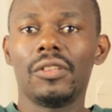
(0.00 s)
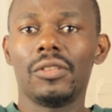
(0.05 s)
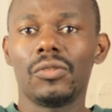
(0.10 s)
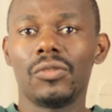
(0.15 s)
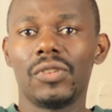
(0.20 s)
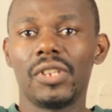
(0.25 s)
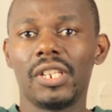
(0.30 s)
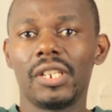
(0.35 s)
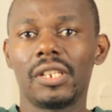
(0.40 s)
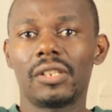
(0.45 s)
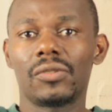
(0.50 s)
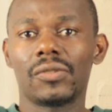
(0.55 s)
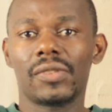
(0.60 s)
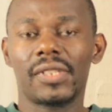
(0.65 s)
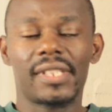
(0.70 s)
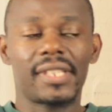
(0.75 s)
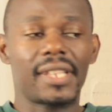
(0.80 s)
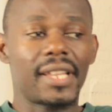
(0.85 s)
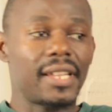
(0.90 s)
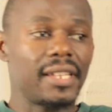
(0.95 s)
you need to
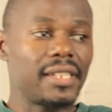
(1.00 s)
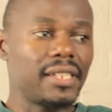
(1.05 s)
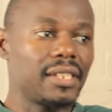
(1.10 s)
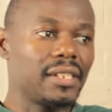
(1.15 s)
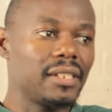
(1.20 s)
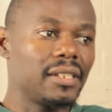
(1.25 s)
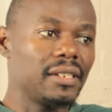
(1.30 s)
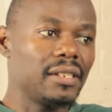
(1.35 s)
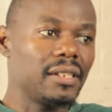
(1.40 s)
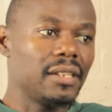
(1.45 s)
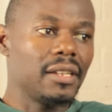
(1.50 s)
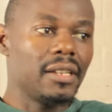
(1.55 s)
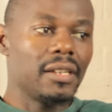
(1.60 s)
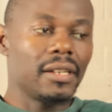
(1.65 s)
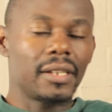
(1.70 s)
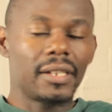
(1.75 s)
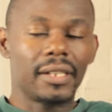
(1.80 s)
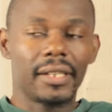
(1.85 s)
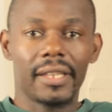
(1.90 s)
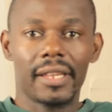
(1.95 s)
set
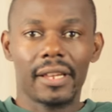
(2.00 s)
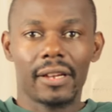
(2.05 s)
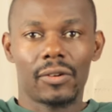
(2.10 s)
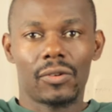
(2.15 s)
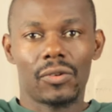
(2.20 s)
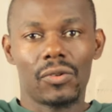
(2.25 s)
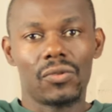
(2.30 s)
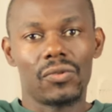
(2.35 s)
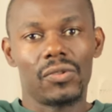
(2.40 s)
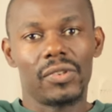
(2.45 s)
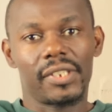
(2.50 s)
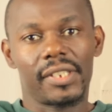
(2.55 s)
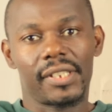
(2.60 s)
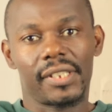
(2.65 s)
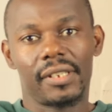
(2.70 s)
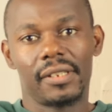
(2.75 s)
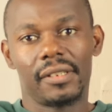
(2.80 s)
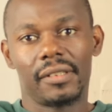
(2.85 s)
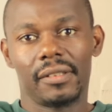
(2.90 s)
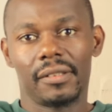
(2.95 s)
clear
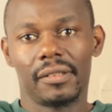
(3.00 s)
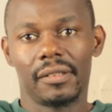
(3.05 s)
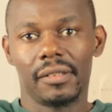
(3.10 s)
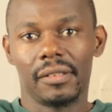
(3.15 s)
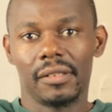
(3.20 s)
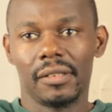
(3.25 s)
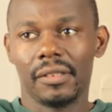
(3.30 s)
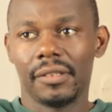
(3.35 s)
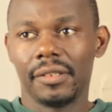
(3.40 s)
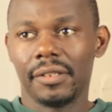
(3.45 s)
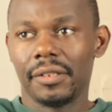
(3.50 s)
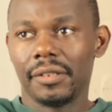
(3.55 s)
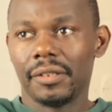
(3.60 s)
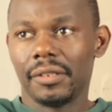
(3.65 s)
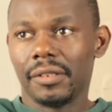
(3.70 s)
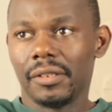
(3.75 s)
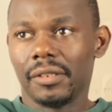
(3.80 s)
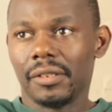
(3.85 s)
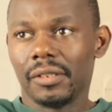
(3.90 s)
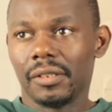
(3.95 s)
goals.
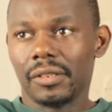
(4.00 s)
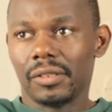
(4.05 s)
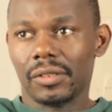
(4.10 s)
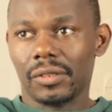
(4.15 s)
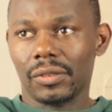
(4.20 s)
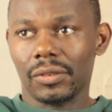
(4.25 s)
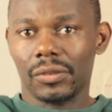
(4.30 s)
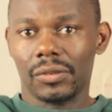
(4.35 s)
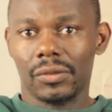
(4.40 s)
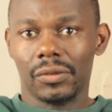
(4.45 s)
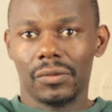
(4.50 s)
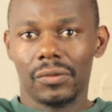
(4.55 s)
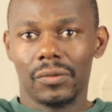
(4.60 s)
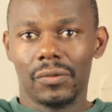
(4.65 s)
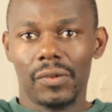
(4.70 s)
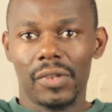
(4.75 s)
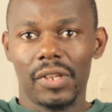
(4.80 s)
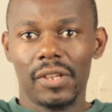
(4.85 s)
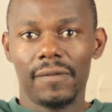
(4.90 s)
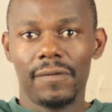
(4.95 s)

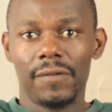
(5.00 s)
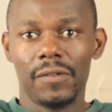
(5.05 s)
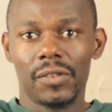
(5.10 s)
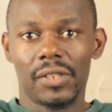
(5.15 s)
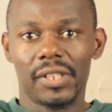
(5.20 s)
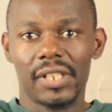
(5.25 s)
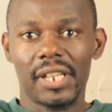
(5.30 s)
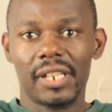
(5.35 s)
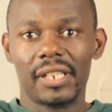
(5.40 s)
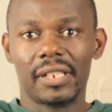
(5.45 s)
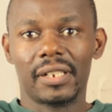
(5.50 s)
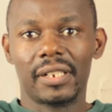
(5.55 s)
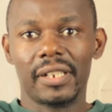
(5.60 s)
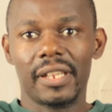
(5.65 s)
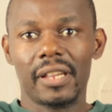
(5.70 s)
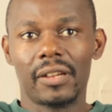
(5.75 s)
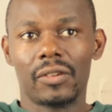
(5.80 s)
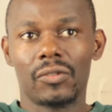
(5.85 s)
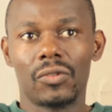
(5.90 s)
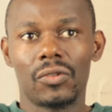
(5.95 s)
So if you set
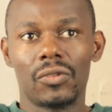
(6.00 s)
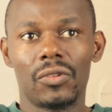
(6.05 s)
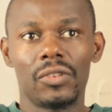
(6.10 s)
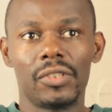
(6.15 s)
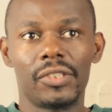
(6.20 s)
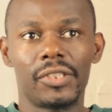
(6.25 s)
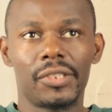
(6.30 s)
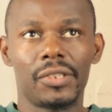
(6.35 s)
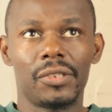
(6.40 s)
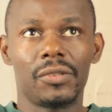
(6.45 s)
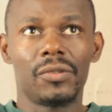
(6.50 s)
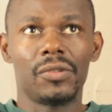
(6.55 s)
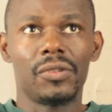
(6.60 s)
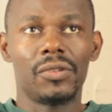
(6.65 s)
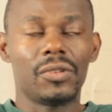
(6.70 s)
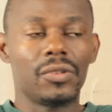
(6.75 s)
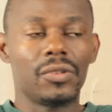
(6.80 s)
clear goals, if